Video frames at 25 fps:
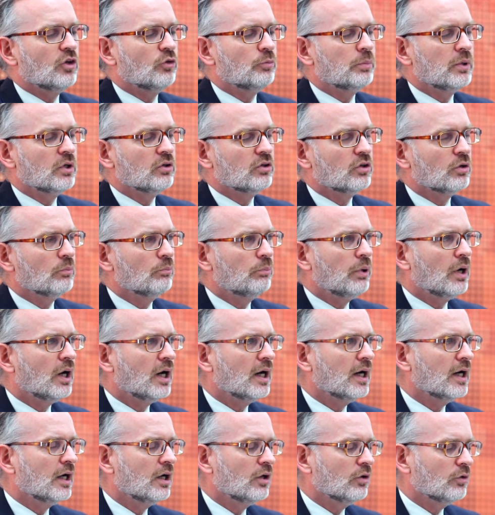It's been
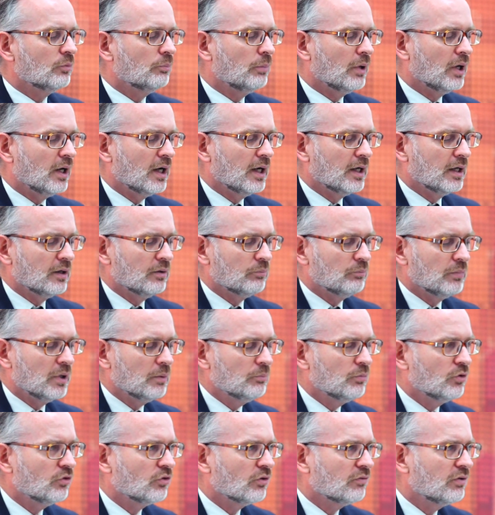compiled by
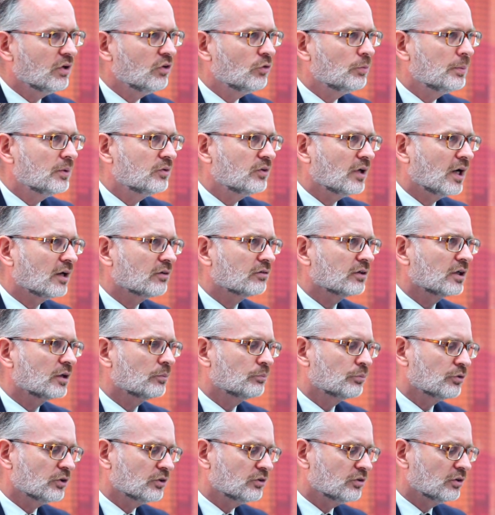members of Hizb
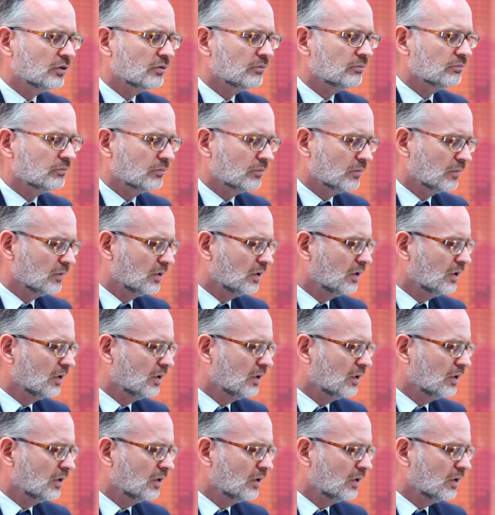tahrir Britain,